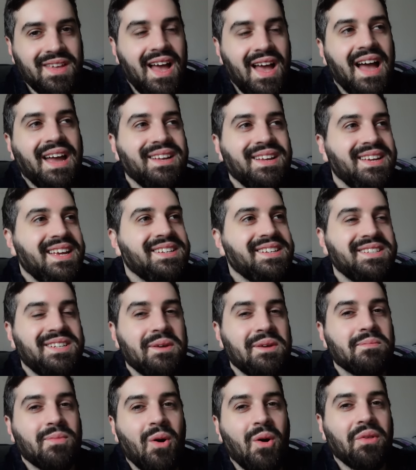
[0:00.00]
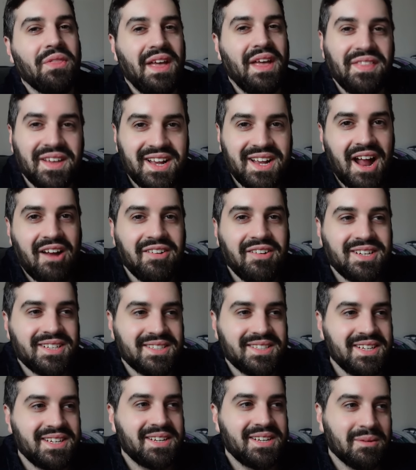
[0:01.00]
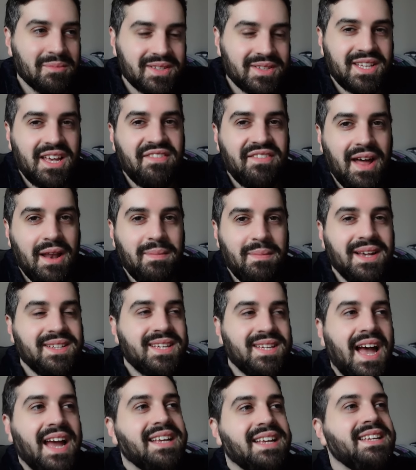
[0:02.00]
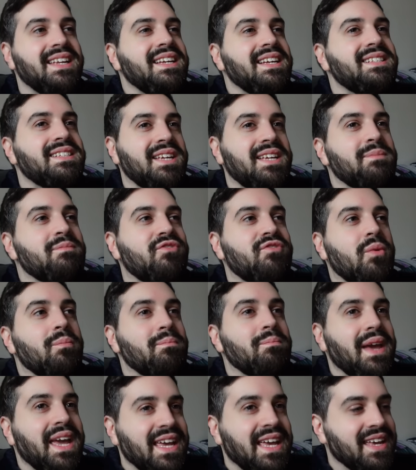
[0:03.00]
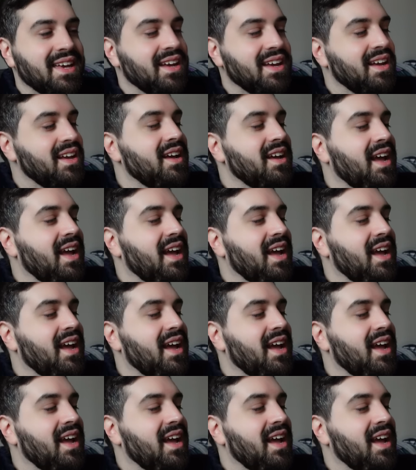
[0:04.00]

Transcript: I needed him more than the characters needed him to save Alabasta. I needed him for me.